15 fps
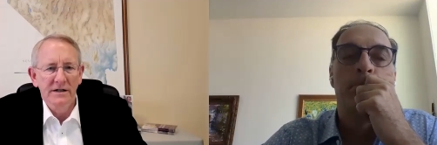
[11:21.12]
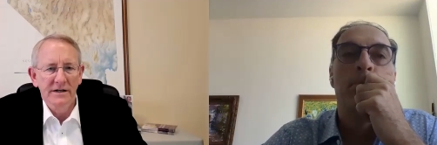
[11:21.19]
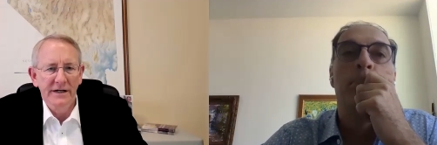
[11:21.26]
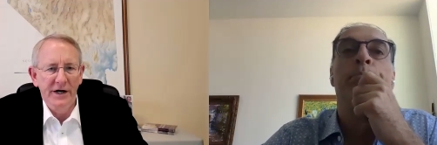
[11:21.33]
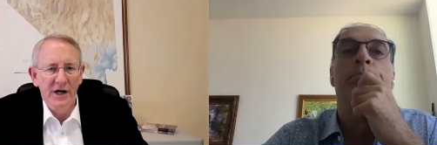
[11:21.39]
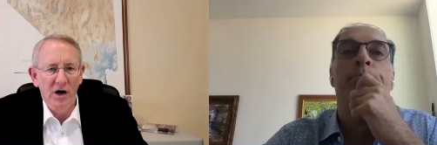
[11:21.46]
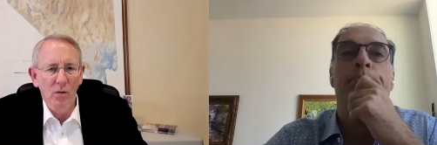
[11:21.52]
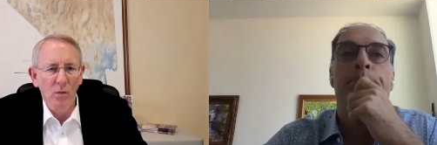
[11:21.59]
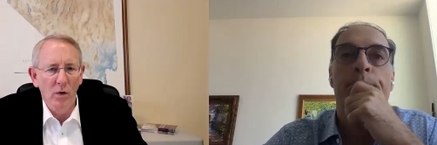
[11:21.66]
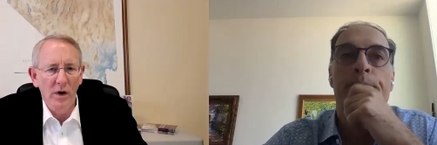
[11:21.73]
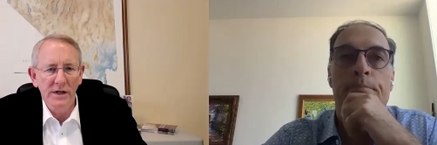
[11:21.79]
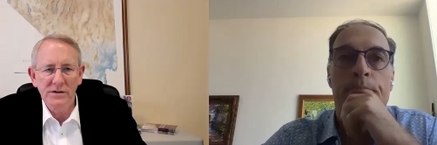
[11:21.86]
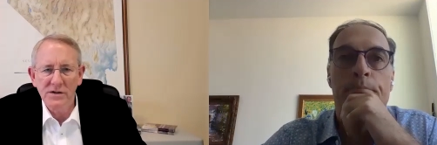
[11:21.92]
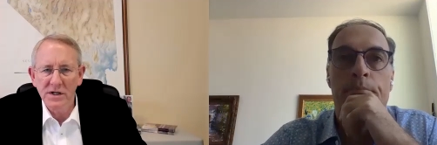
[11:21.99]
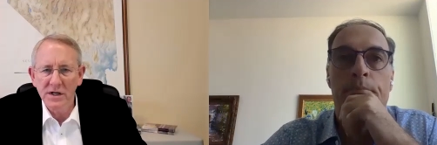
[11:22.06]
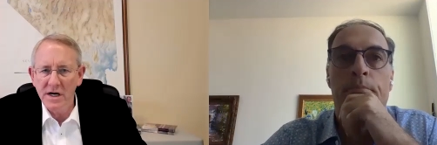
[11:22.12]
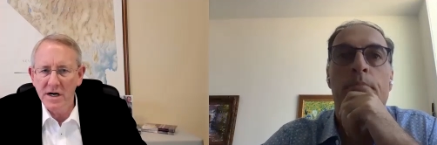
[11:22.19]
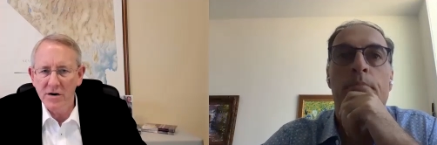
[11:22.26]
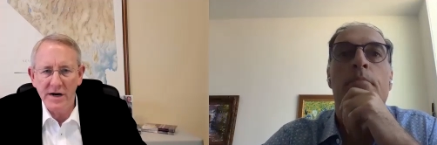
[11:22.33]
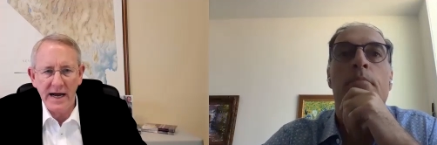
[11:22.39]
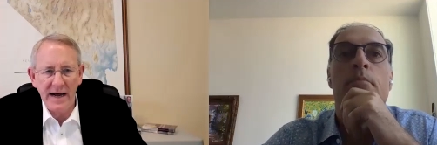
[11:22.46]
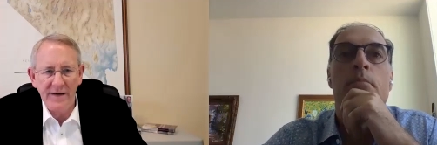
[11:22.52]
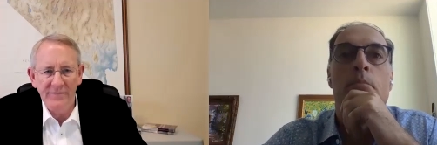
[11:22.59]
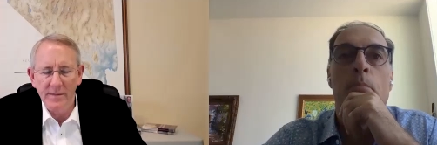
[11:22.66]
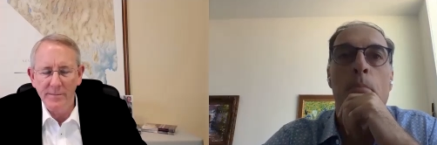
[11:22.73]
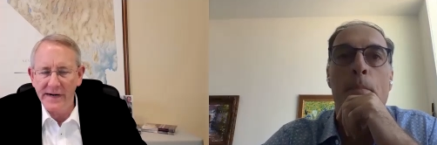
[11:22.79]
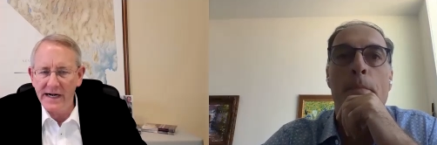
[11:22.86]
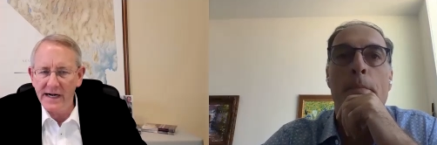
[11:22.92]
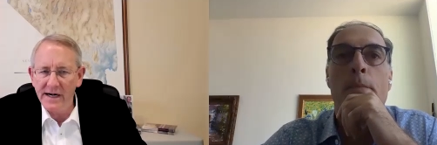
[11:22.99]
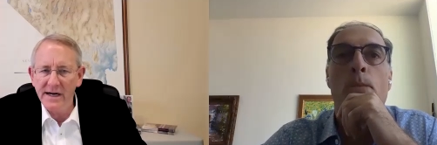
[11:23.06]
Speaker 1: you mm-hmm. know once a year you have the
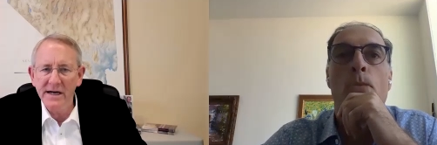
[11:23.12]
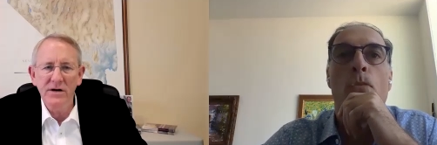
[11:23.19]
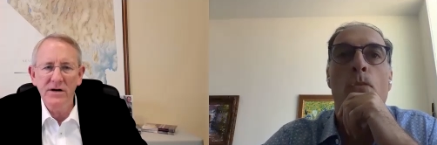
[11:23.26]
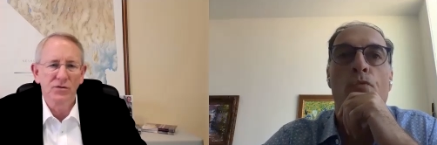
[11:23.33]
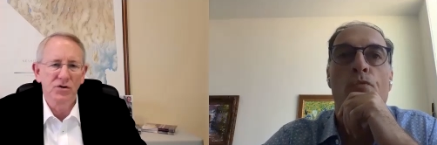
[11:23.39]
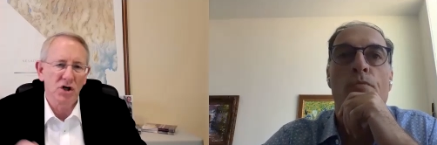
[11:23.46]
meeting you